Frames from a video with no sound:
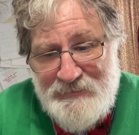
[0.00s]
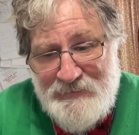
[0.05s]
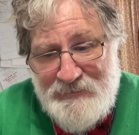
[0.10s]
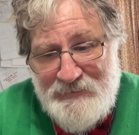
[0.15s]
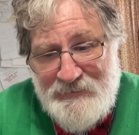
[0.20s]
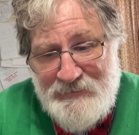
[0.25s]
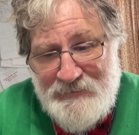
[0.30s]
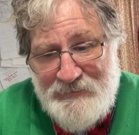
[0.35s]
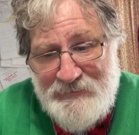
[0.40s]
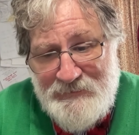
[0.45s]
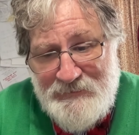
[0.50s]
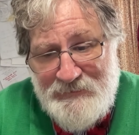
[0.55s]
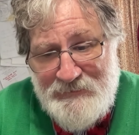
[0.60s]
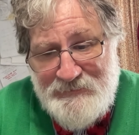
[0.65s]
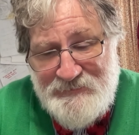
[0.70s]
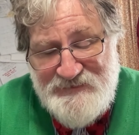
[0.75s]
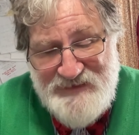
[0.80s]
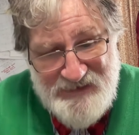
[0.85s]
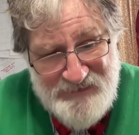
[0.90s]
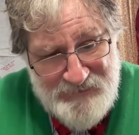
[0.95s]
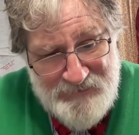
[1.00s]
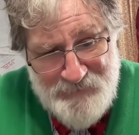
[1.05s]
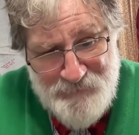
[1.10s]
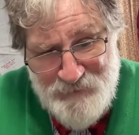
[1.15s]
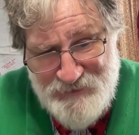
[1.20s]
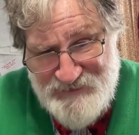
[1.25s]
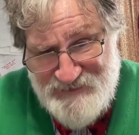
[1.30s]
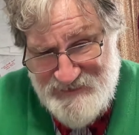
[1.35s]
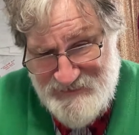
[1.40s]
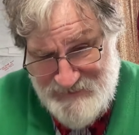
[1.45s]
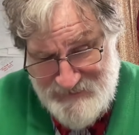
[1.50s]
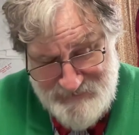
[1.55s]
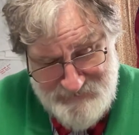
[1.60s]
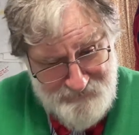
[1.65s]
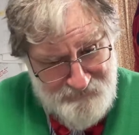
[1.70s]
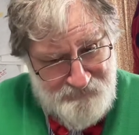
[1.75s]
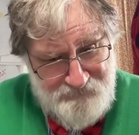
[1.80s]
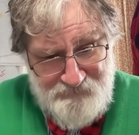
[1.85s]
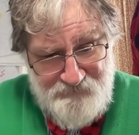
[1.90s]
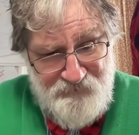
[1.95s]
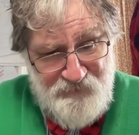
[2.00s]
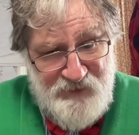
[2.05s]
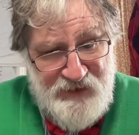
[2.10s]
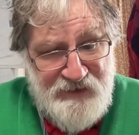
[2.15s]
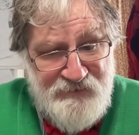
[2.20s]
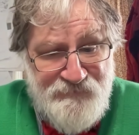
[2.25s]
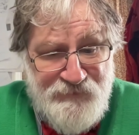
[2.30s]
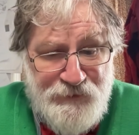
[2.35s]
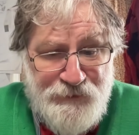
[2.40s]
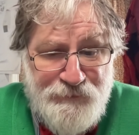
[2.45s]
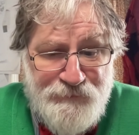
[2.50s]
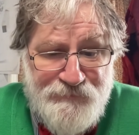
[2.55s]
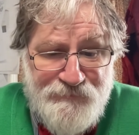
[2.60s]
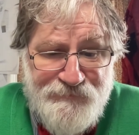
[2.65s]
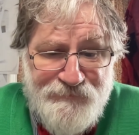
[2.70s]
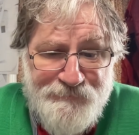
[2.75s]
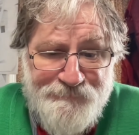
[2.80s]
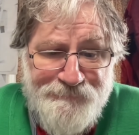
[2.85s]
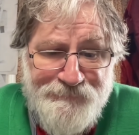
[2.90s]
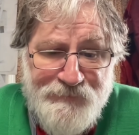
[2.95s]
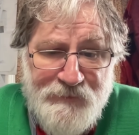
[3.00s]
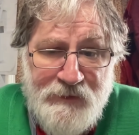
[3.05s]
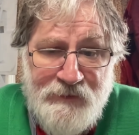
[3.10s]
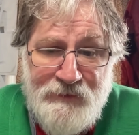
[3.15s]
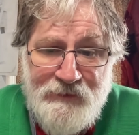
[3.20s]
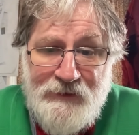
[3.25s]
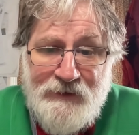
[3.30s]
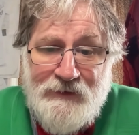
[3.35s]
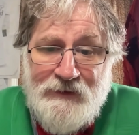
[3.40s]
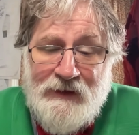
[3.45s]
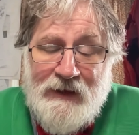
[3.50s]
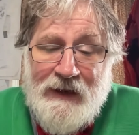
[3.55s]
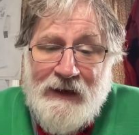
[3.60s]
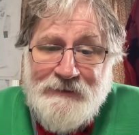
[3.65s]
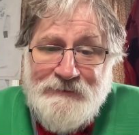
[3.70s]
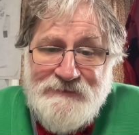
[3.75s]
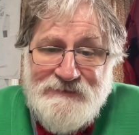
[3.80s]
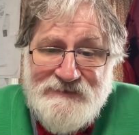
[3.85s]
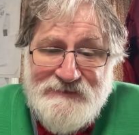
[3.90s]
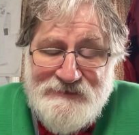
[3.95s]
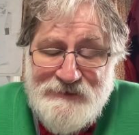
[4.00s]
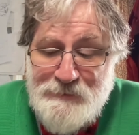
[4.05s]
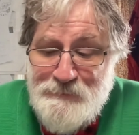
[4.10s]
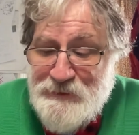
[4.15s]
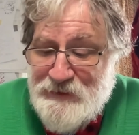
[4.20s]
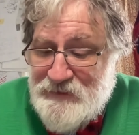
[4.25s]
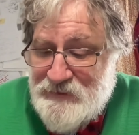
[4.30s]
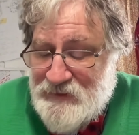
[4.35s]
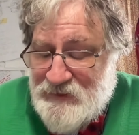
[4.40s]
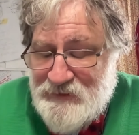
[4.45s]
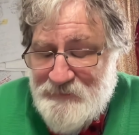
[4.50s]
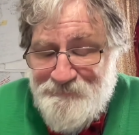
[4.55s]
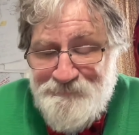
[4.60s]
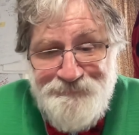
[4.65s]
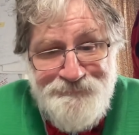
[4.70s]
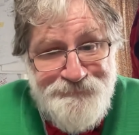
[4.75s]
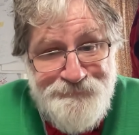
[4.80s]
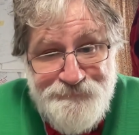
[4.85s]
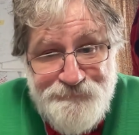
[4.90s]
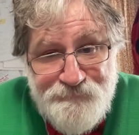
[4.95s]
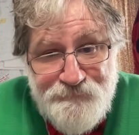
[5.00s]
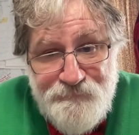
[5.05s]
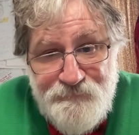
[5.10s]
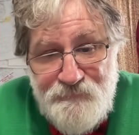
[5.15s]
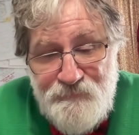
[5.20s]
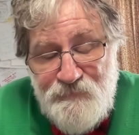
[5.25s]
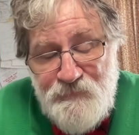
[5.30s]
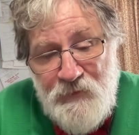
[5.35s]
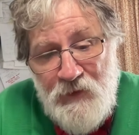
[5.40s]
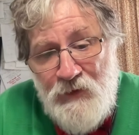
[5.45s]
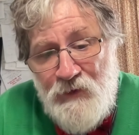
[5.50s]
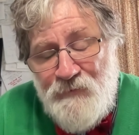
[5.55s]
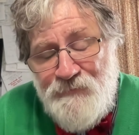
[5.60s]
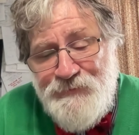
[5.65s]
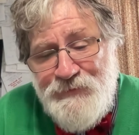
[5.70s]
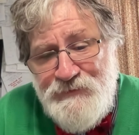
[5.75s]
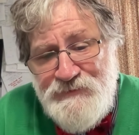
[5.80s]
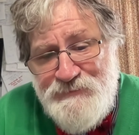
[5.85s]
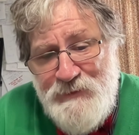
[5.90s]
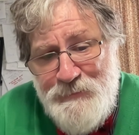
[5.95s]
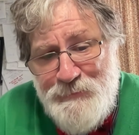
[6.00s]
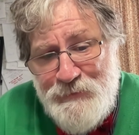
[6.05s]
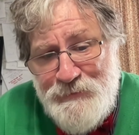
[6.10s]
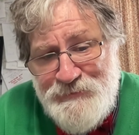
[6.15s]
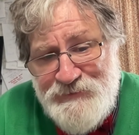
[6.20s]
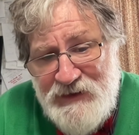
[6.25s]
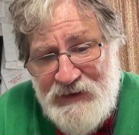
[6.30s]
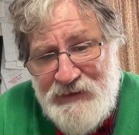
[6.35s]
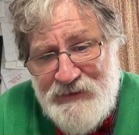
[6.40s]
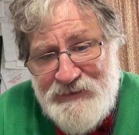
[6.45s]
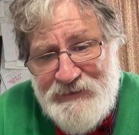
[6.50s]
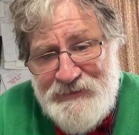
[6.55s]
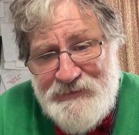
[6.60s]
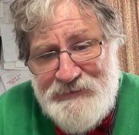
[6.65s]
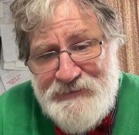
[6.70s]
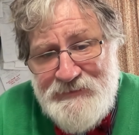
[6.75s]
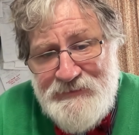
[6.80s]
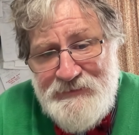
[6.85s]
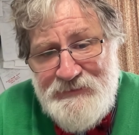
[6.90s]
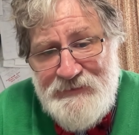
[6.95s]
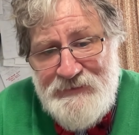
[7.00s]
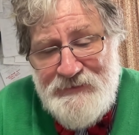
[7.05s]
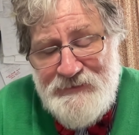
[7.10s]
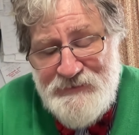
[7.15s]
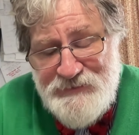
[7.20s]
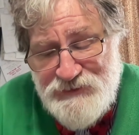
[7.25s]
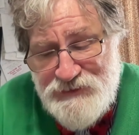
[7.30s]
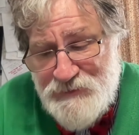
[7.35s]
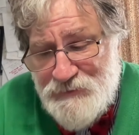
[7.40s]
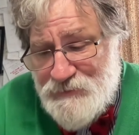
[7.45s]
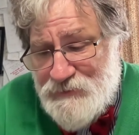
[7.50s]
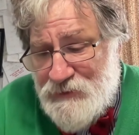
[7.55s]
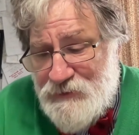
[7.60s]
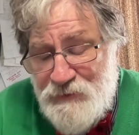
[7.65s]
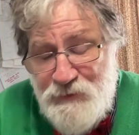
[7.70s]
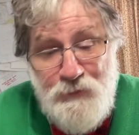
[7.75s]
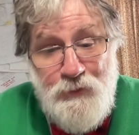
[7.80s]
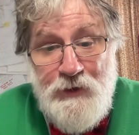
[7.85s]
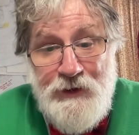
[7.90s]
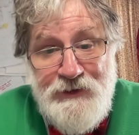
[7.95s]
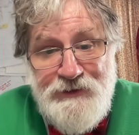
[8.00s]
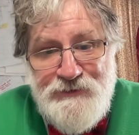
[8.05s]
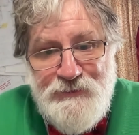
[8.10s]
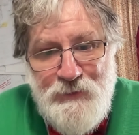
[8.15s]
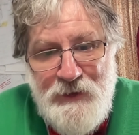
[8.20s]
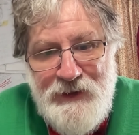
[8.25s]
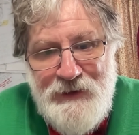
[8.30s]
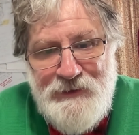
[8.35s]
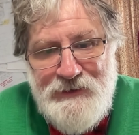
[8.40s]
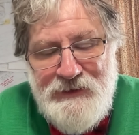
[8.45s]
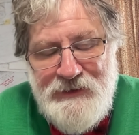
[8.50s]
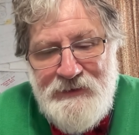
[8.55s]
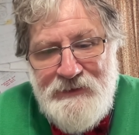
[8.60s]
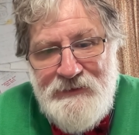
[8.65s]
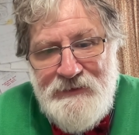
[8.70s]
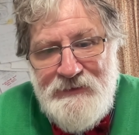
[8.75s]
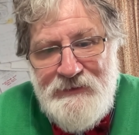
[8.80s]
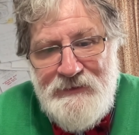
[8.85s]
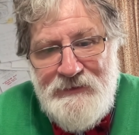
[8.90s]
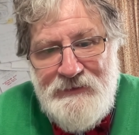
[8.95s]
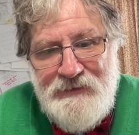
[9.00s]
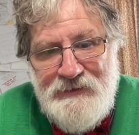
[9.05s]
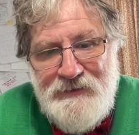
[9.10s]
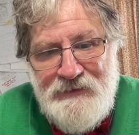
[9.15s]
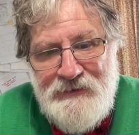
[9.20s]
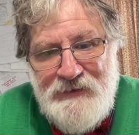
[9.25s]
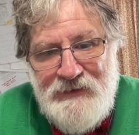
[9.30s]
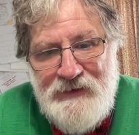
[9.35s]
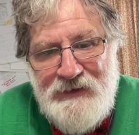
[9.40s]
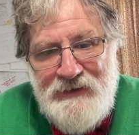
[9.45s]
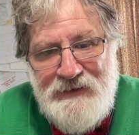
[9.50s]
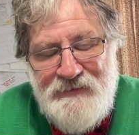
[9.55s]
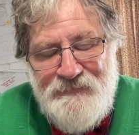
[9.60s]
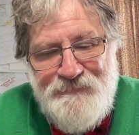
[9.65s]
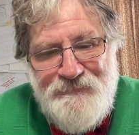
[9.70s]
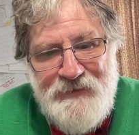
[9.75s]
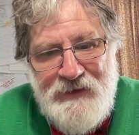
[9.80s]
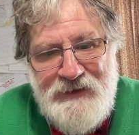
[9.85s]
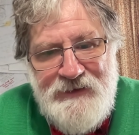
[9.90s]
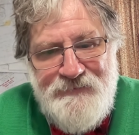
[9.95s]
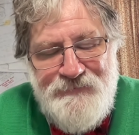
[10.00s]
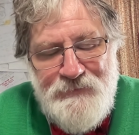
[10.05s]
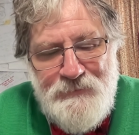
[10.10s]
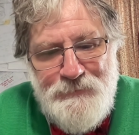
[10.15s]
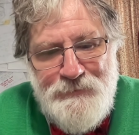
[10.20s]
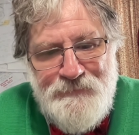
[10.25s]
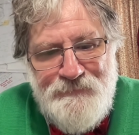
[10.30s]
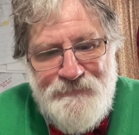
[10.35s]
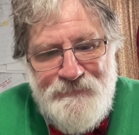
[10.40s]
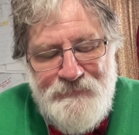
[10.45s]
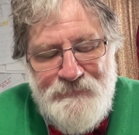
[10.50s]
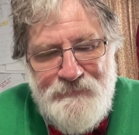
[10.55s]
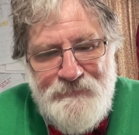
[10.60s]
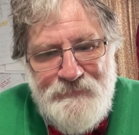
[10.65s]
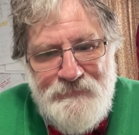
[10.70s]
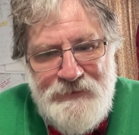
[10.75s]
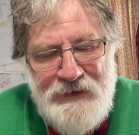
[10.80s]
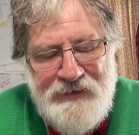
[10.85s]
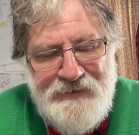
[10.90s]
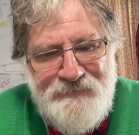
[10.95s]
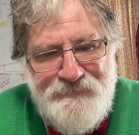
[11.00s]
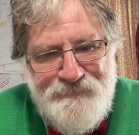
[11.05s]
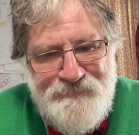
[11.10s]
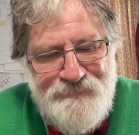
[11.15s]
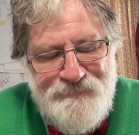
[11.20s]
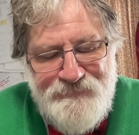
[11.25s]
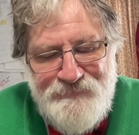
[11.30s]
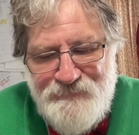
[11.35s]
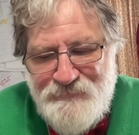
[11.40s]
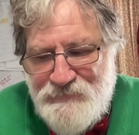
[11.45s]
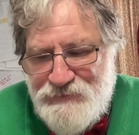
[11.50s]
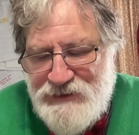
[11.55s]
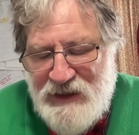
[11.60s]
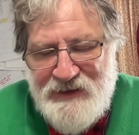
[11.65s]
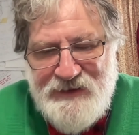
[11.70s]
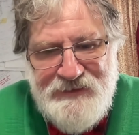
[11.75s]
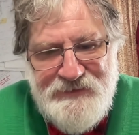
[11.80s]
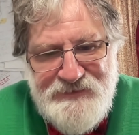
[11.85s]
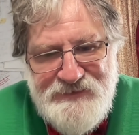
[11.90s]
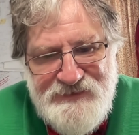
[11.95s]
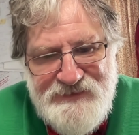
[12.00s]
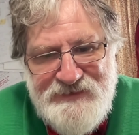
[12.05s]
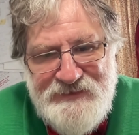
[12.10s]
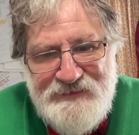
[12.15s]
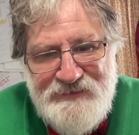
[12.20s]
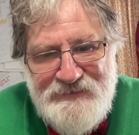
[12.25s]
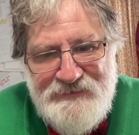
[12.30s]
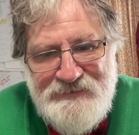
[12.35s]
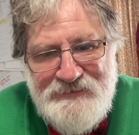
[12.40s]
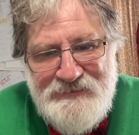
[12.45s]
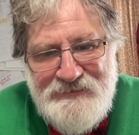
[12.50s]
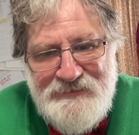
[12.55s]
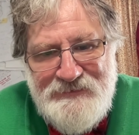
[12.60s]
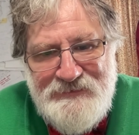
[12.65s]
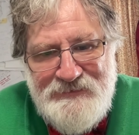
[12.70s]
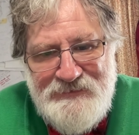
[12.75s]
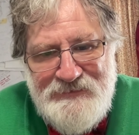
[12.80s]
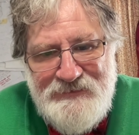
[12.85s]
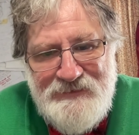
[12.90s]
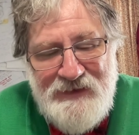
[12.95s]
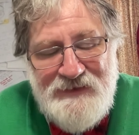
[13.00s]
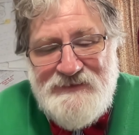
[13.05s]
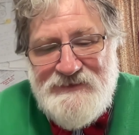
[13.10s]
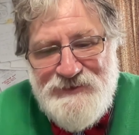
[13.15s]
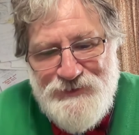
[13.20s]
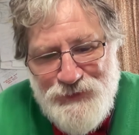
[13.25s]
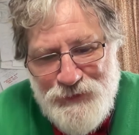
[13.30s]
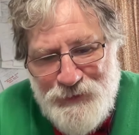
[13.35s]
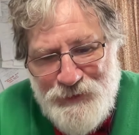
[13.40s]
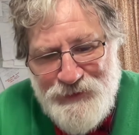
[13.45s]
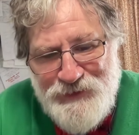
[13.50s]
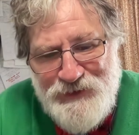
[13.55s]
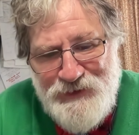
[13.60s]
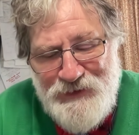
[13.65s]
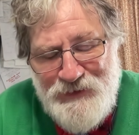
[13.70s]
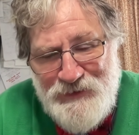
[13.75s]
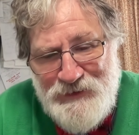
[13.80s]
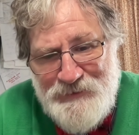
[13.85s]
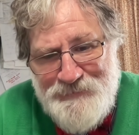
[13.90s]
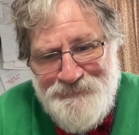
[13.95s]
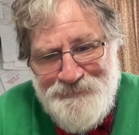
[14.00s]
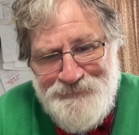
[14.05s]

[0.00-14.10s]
deadly risks involved. And so many of those people who died, the children who weren't wearing any form of life jackets. Extraordinary,